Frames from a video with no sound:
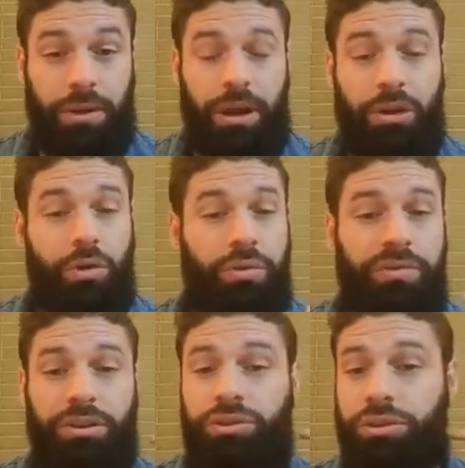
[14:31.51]
I know we've
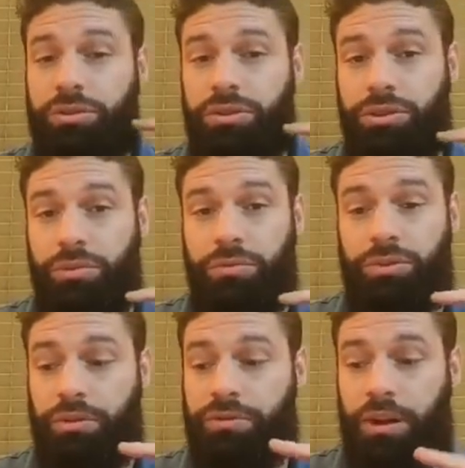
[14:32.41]
introduced you
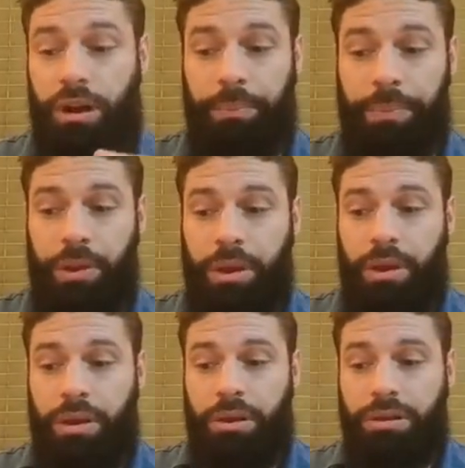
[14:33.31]
so far
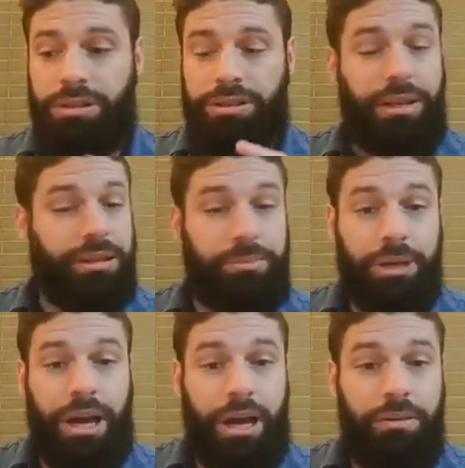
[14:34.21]
to set up
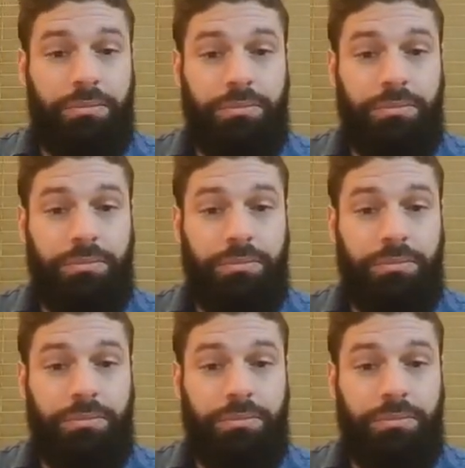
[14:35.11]
an ad.